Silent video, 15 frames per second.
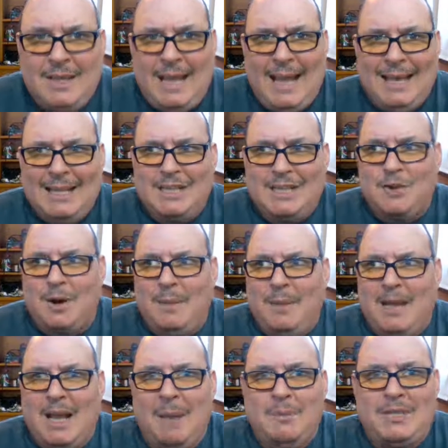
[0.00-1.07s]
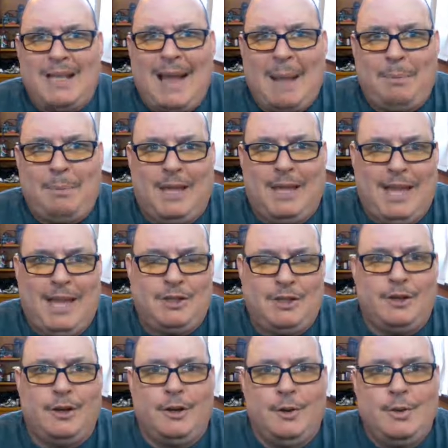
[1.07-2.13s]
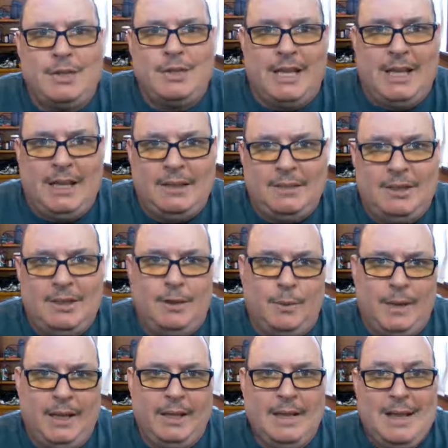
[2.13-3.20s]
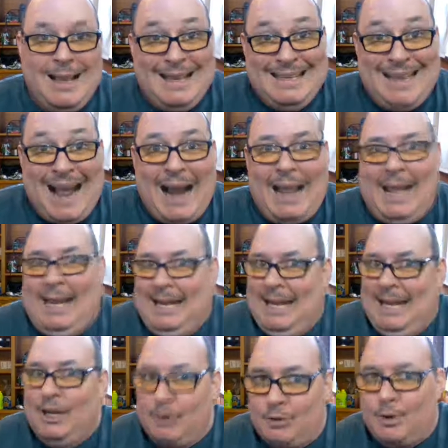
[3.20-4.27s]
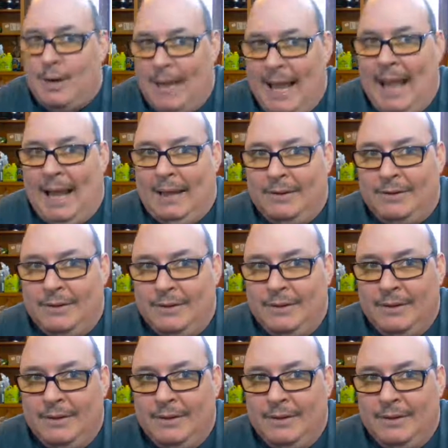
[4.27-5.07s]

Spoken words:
And it sort of becomes an application you're using to do it, not an intranet,